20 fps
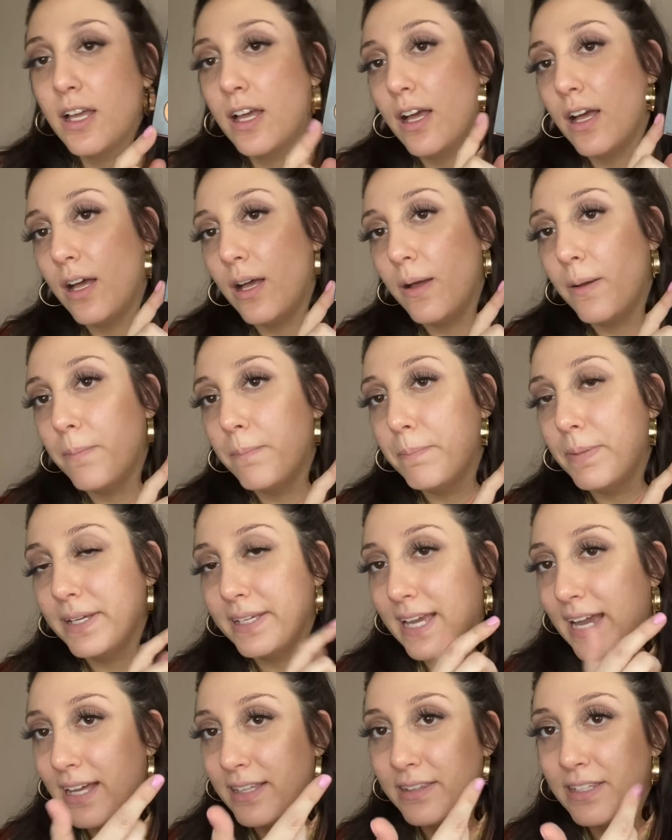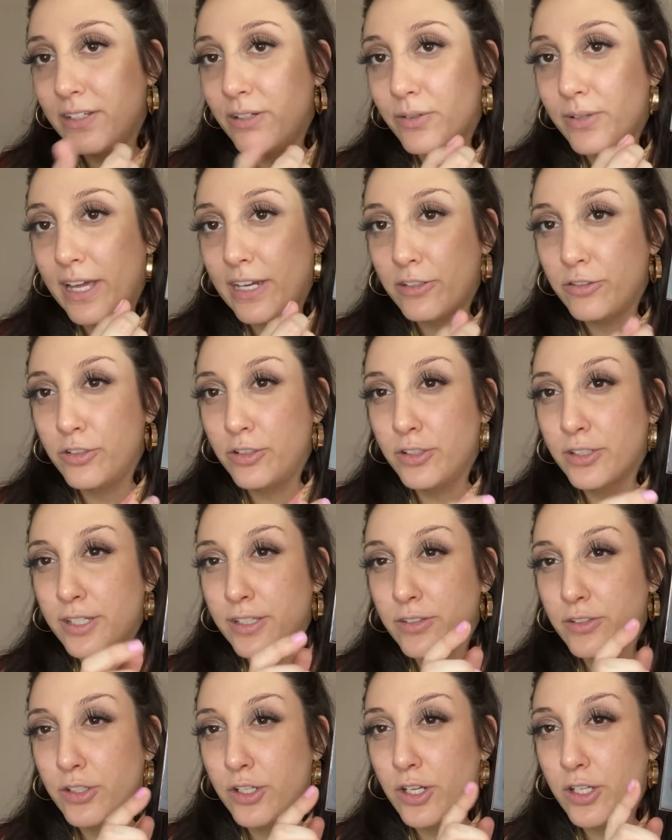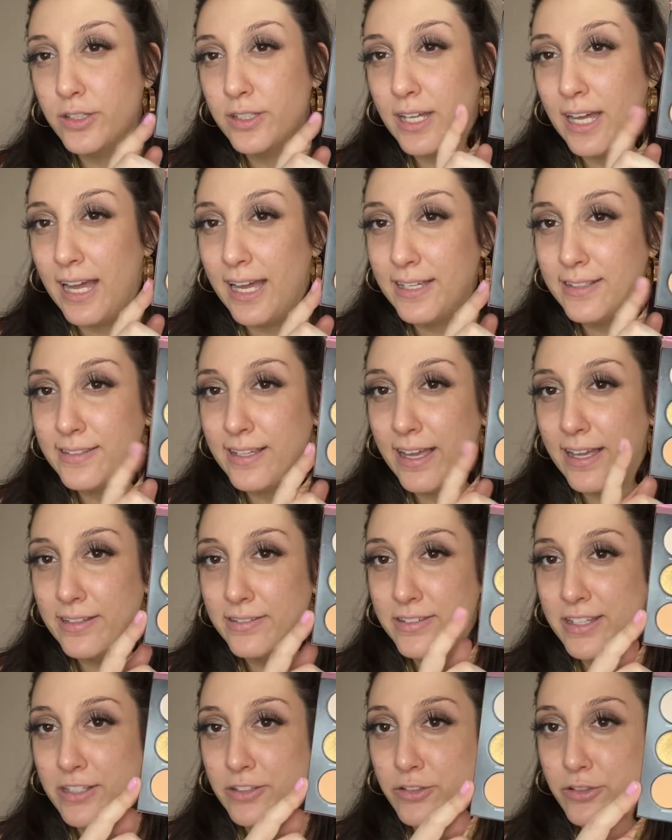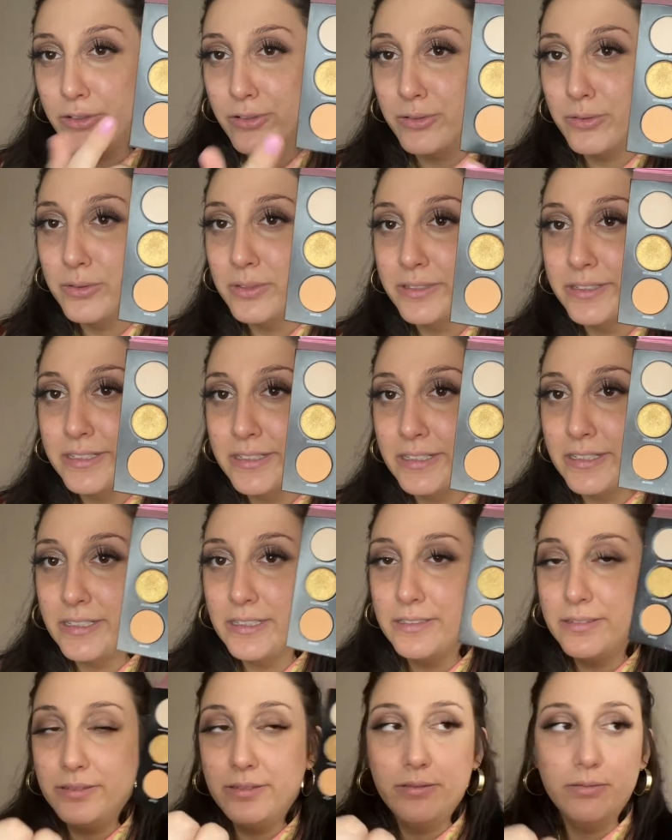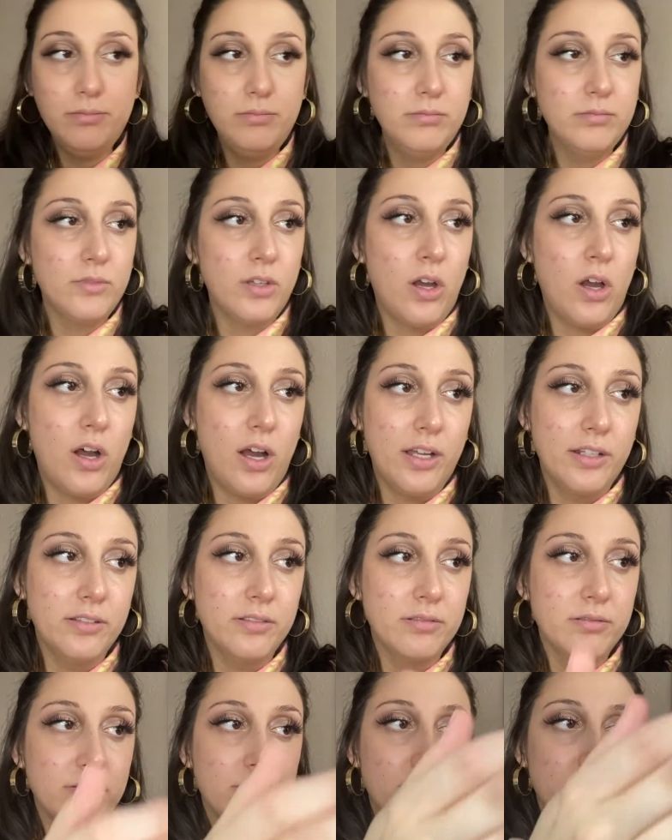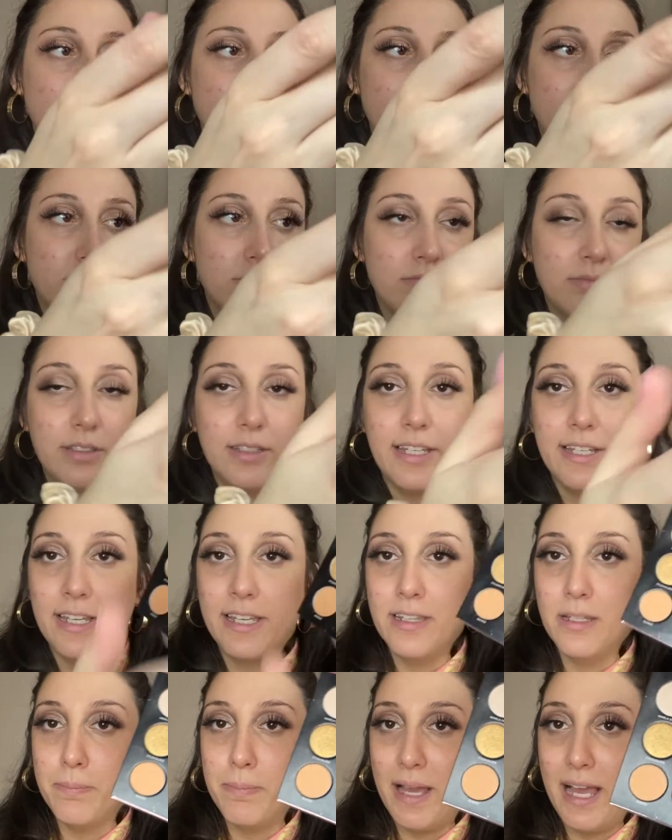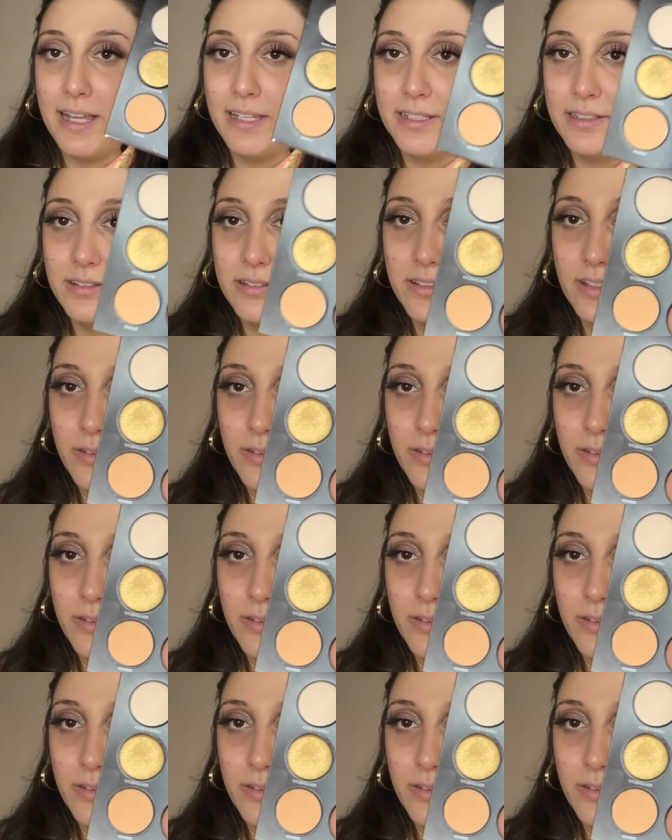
But yeah, they don't actually look as good on the eyes as they do on, like, in the palette